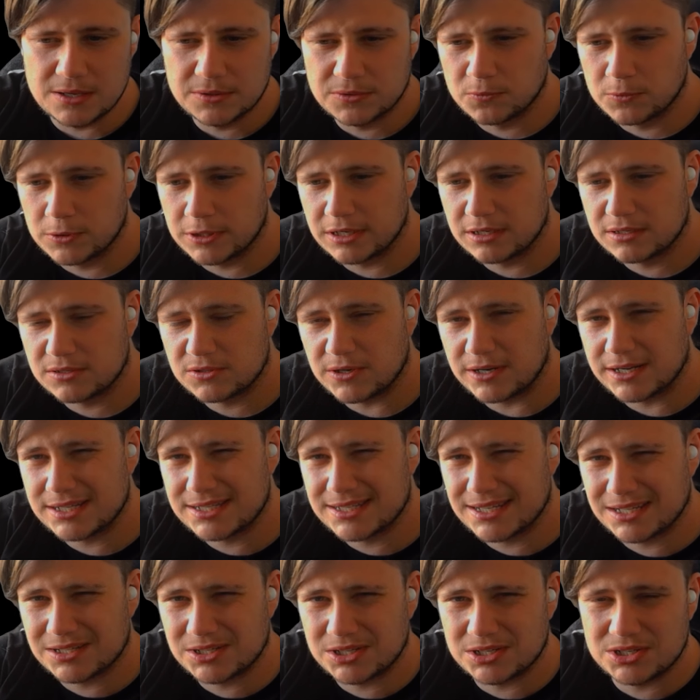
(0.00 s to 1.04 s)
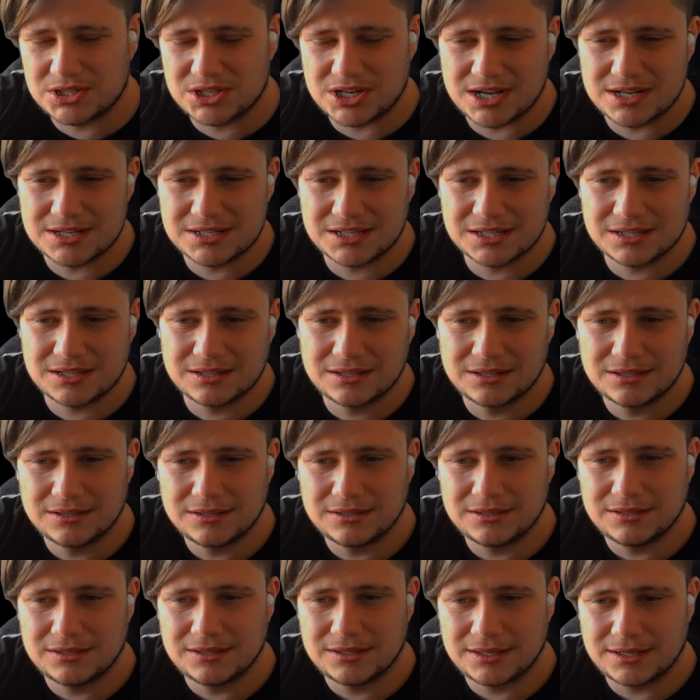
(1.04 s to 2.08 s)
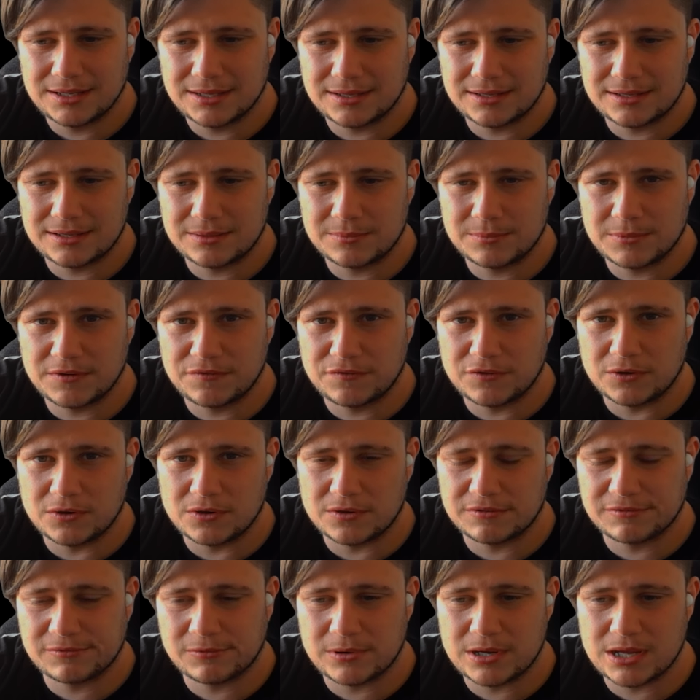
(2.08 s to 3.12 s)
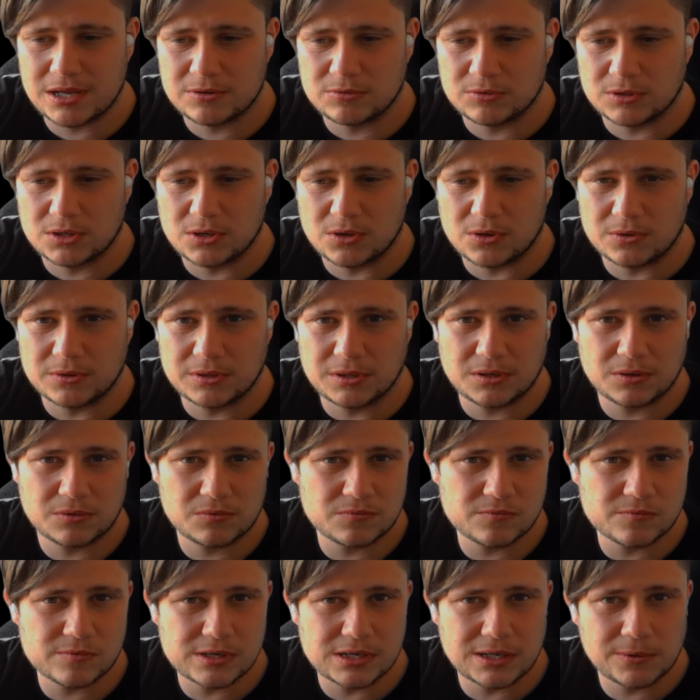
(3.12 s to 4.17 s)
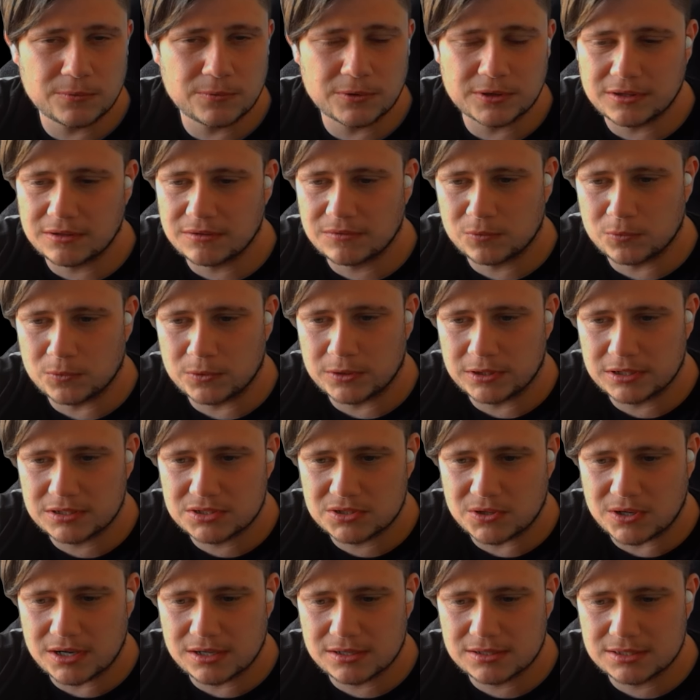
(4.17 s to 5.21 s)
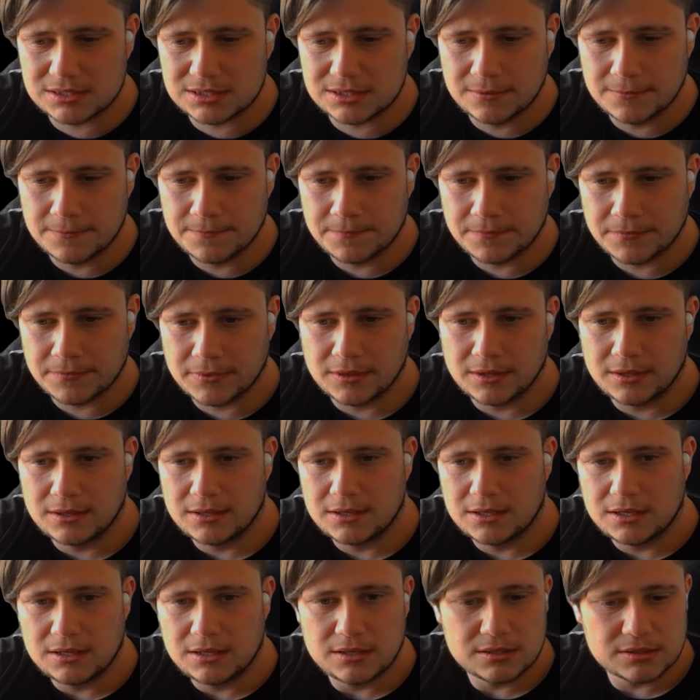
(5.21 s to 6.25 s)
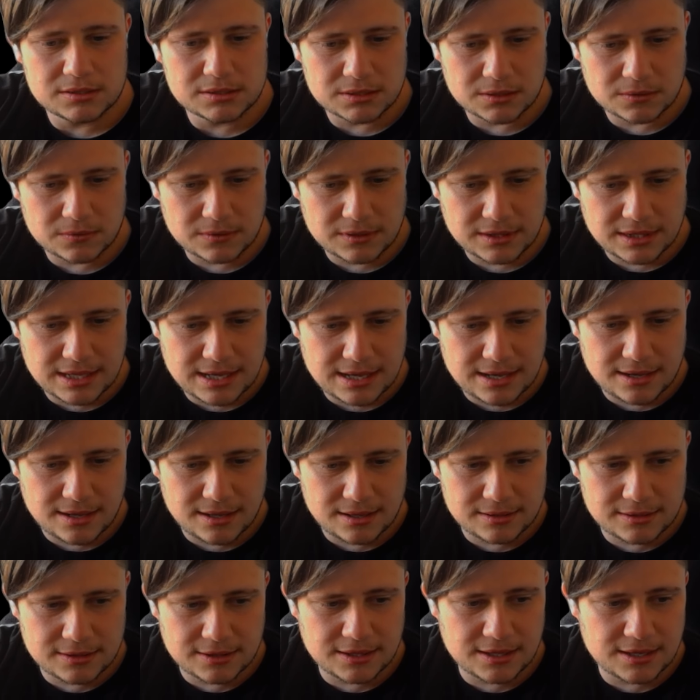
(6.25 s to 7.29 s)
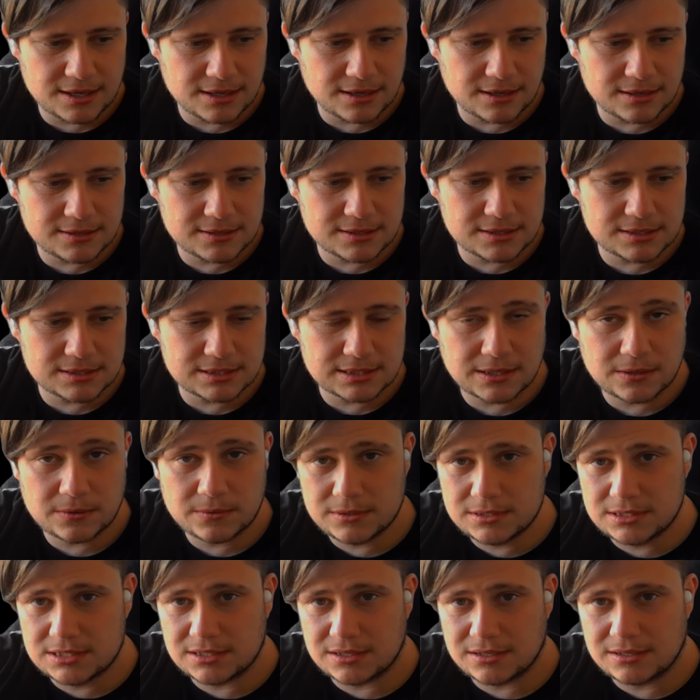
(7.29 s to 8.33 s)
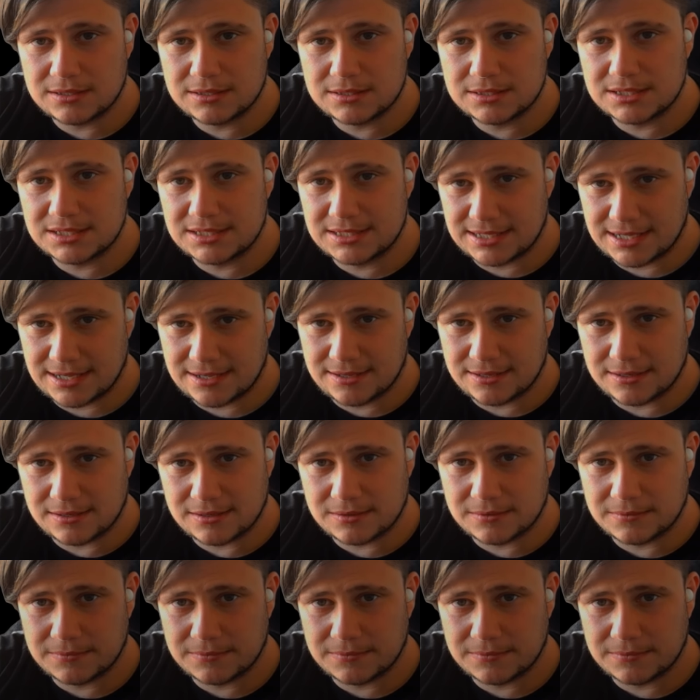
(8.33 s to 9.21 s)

The Thwarting Strikes Sash Enchanted. If you're not 300 con, you don't really want the Thwarting Strikes. So there is our insight into tank.